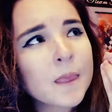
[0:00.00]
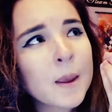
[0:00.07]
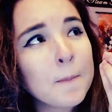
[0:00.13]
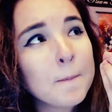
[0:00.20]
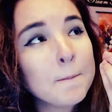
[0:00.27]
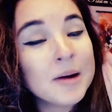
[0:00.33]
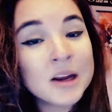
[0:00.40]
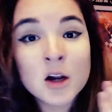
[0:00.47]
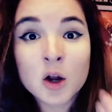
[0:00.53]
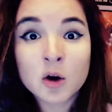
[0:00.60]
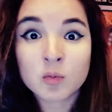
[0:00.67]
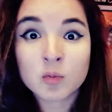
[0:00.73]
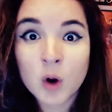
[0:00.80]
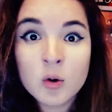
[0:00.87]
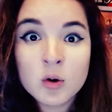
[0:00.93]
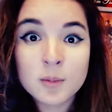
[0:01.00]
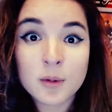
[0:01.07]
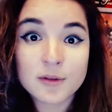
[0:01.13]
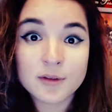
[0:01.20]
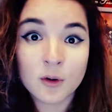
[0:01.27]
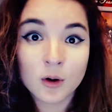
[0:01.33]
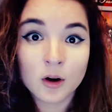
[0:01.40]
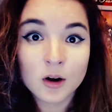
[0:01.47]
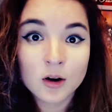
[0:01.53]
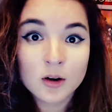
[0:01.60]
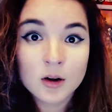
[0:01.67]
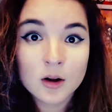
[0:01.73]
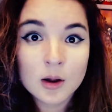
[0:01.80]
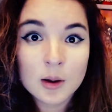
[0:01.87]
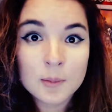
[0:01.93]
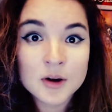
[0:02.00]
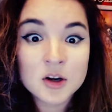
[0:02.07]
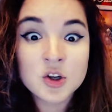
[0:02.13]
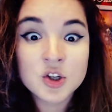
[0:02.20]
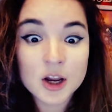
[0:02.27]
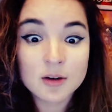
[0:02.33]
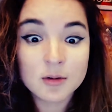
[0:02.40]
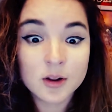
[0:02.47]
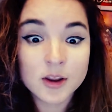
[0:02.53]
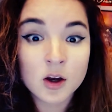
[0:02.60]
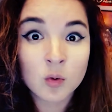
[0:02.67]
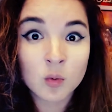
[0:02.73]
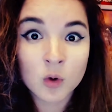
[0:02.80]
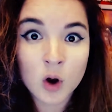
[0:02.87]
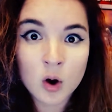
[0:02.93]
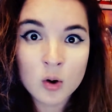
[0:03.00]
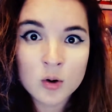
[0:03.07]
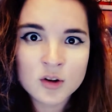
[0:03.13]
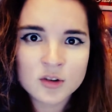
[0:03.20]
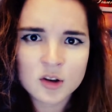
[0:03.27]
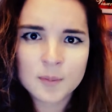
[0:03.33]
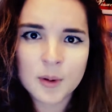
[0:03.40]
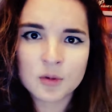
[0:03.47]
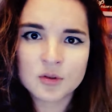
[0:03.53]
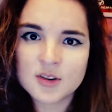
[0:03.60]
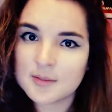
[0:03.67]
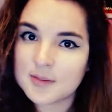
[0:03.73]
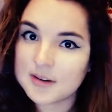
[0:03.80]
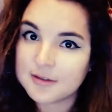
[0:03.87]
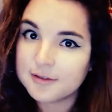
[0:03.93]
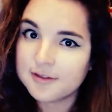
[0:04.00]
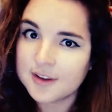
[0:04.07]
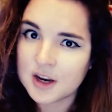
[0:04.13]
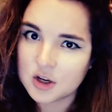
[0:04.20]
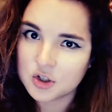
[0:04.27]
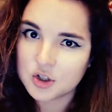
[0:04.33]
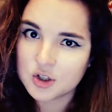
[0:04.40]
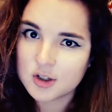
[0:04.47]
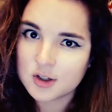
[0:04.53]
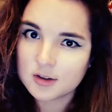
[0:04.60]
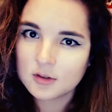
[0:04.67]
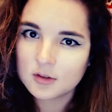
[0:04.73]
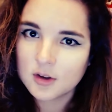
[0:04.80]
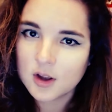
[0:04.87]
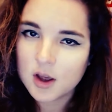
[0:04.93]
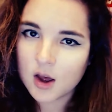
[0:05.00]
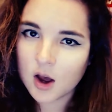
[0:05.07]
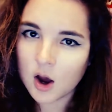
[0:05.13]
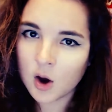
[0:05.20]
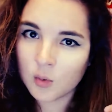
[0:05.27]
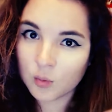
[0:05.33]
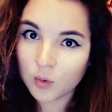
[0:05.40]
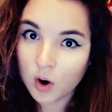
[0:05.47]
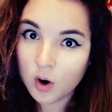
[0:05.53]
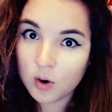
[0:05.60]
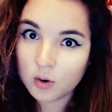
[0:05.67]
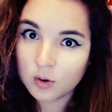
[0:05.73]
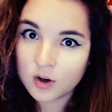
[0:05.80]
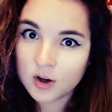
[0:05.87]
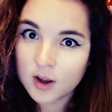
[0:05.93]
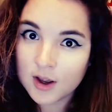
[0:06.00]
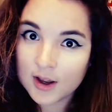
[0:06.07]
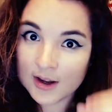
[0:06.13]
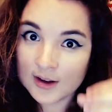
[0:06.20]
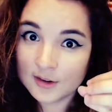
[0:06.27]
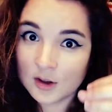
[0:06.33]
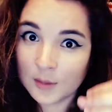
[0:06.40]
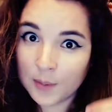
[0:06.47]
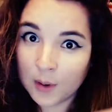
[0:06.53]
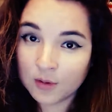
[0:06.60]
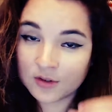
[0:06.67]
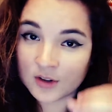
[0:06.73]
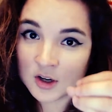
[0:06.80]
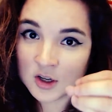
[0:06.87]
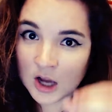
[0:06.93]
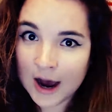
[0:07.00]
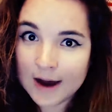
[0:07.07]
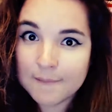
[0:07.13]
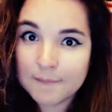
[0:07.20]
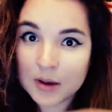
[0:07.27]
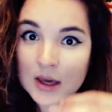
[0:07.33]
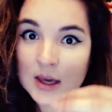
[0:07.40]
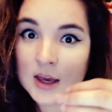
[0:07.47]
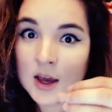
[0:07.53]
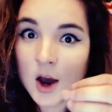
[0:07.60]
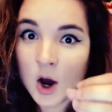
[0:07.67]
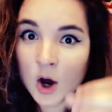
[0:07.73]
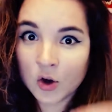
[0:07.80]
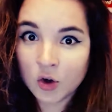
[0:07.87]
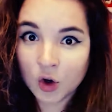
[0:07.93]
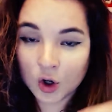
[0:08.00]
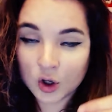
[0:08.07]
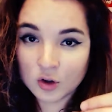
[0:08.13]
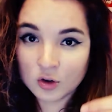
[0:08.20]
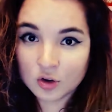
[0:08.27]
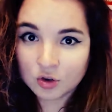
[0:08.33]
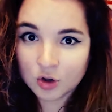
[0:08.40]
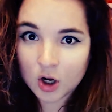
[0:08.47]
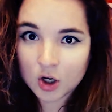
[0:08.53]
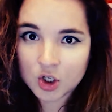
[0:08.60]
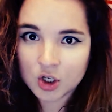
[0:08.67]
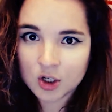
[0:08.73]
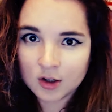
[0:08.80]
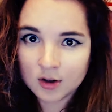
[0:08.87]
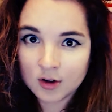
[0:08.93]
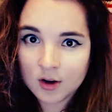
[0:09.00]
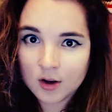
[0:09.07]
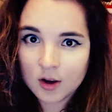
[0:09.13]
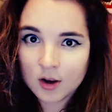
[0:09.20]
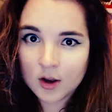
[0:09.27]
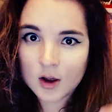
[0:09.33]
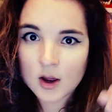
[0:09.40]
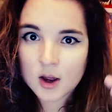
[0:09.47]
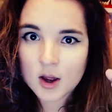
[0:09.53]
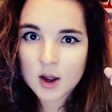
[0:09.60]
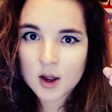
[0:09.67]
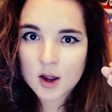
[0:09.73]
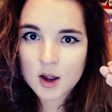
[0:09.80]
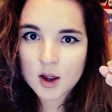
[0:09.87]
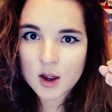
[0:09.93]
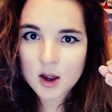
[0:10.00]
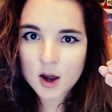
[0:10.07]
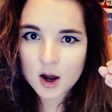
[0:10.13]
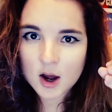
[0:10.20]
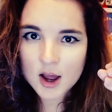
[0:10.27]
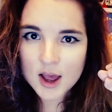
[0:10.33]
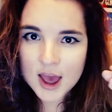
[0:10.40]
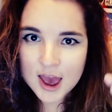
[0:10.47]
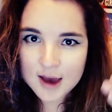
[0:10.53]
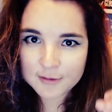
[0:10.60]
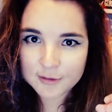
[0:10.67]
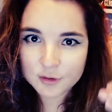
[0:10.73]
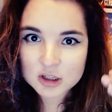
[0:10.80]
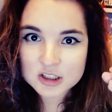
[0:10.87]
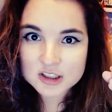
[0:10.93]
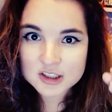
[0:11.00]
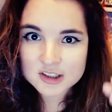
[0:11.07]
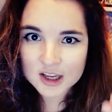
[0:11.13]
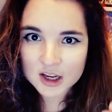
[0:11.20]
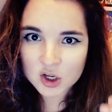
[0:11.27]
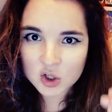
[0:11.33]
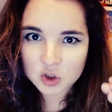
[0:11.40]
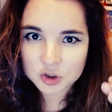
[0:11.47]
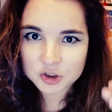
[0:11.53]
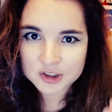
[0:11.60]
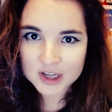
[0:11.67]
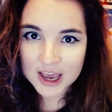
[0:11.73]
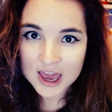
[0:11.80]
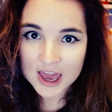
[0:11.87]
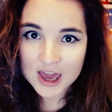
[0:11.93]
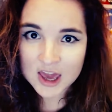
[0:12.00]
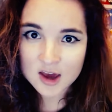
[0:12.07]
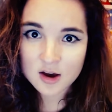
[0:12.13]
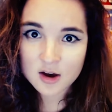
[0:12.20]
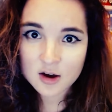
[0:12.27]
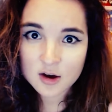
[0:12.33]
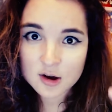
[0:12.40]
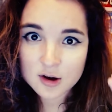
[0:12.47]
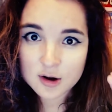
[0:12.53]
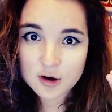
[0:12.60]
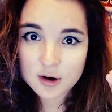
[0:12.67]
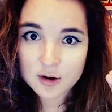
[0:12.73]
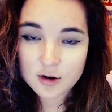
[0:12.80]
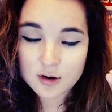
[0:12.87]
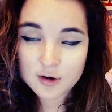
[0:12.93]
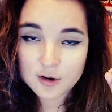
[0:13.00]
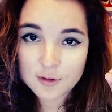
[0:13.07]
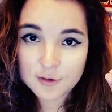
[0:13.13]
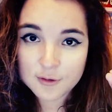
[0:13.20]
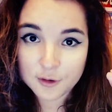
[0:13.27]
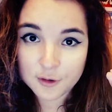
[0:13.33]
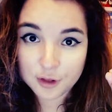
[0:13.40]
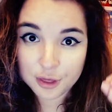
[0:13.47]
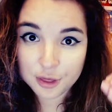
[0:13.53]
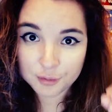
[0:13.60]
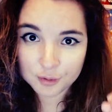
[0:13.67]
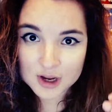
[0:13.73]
been on a road before, but generally a road is supposed to be finished. A road is supposed to not be under construction every single day for 3